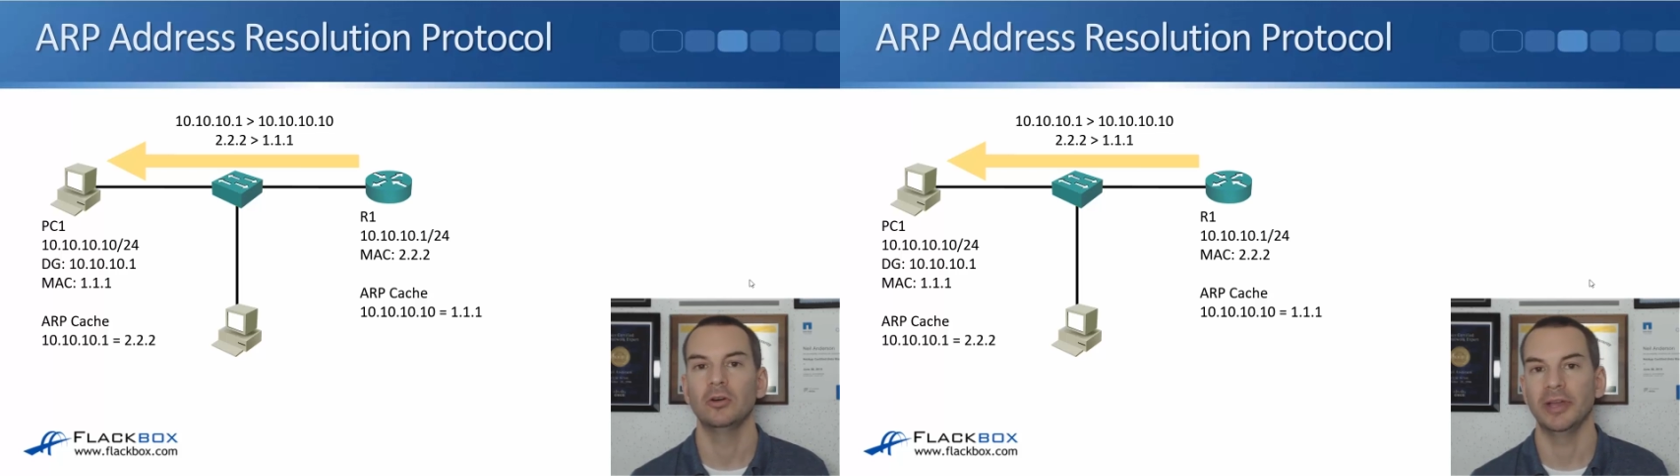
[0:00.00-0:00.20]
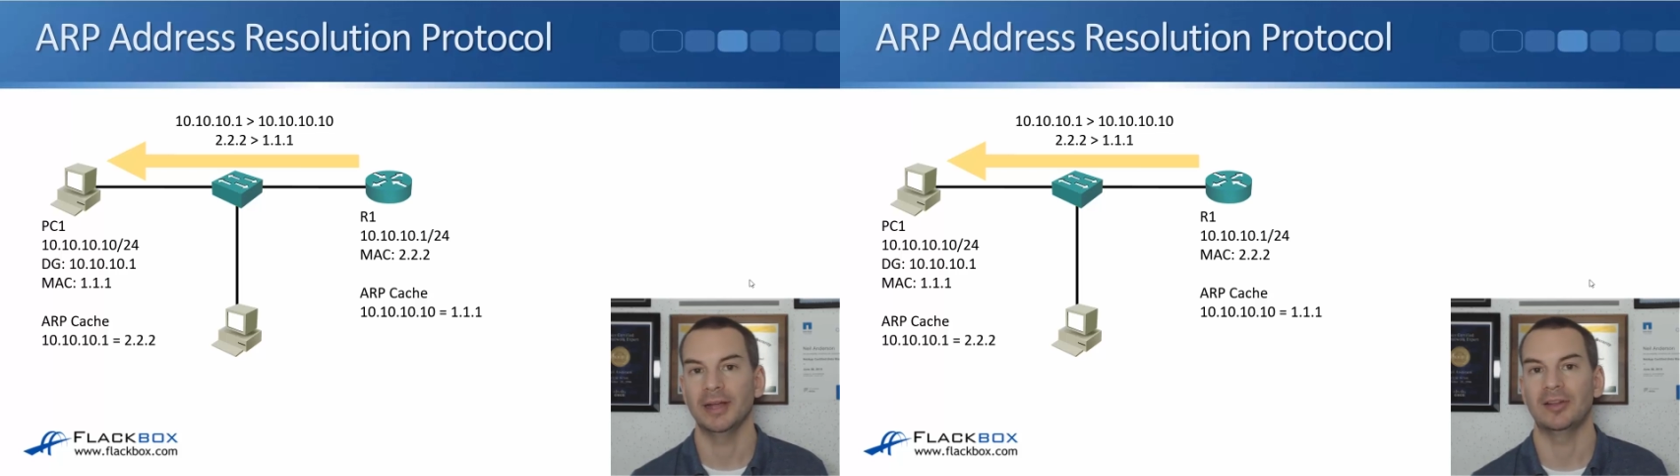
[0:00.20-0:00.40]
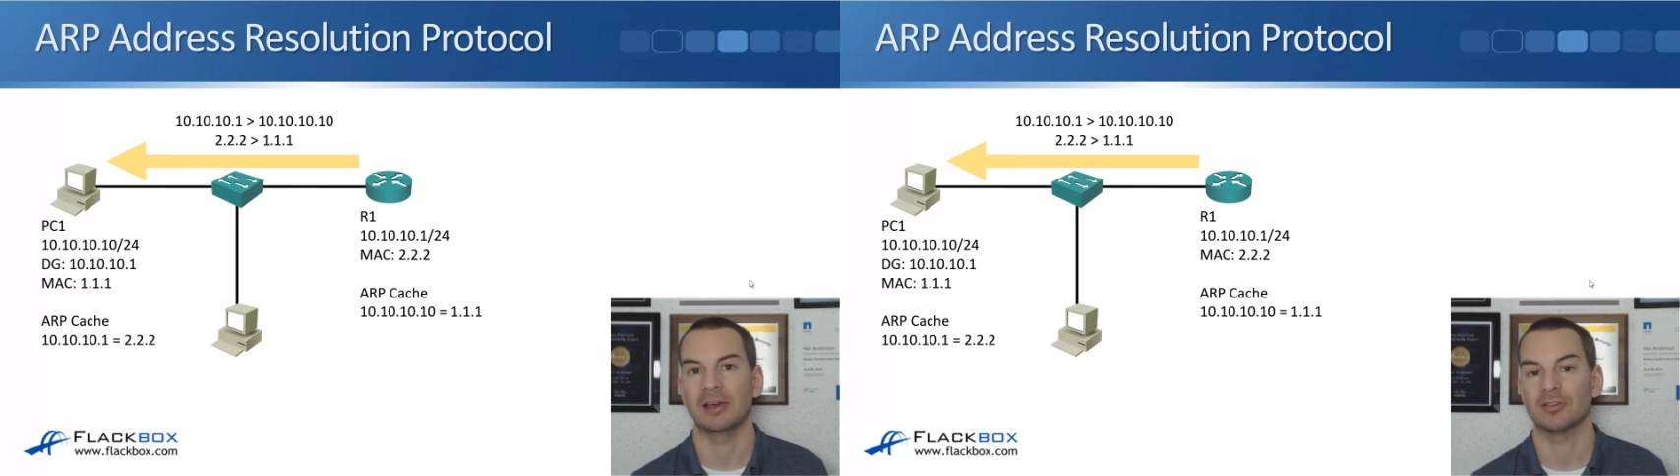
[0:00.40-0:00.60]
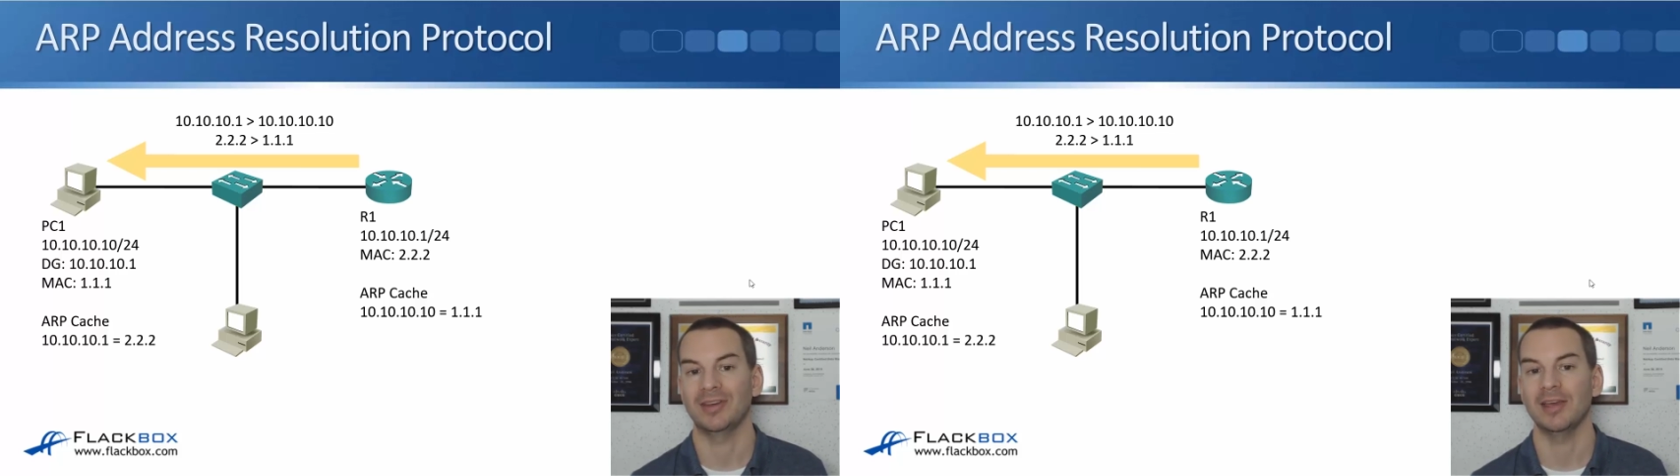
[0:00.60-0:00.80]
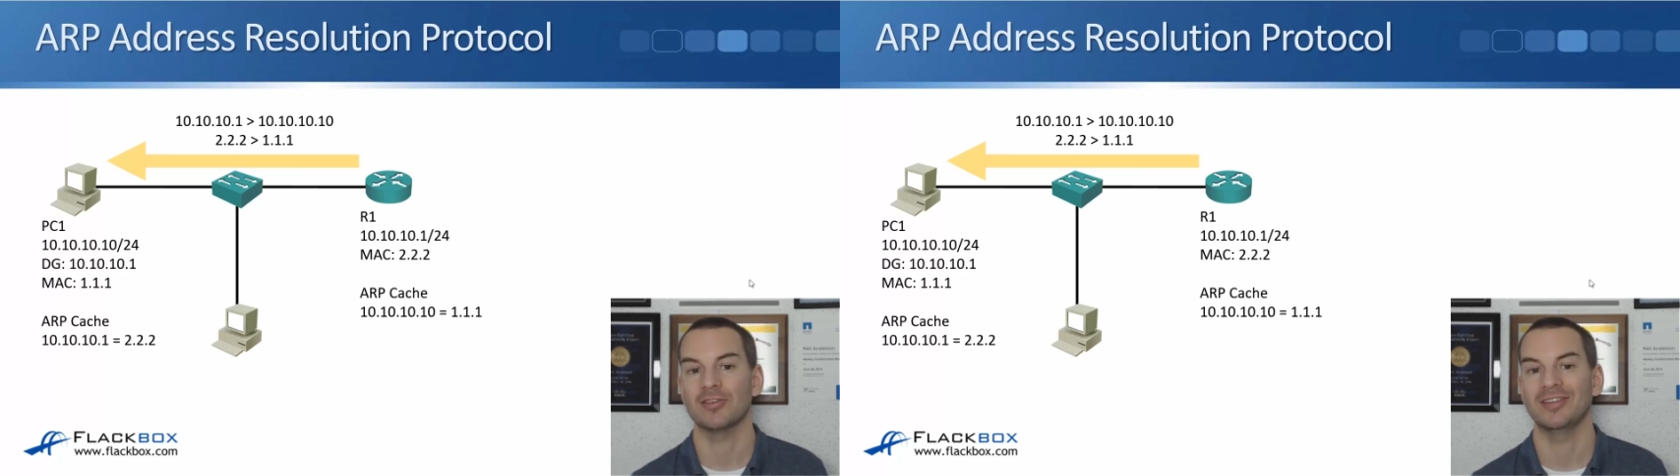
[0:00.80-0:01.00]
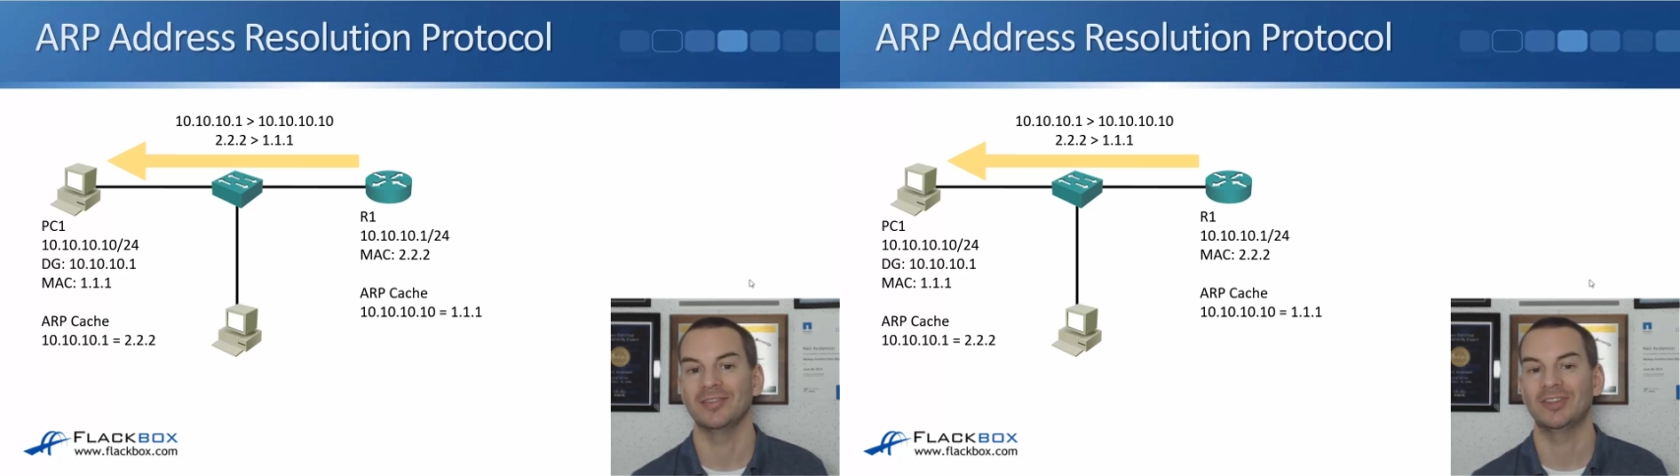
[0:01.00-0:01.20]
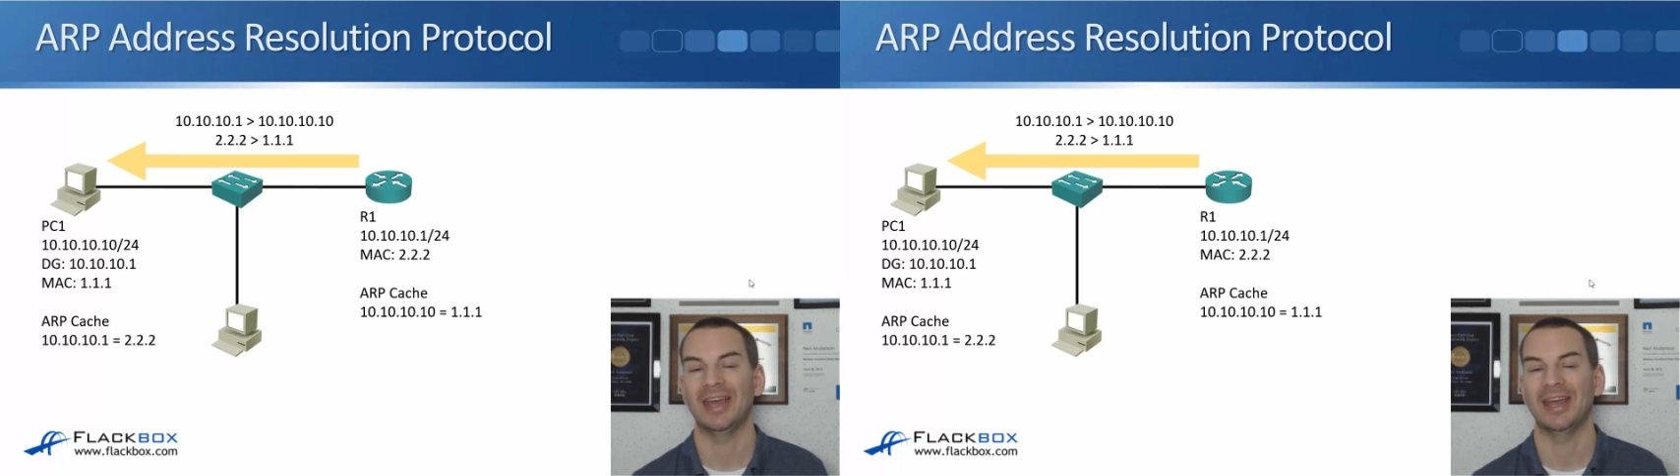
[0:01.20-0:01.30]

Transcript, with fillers: going a destination of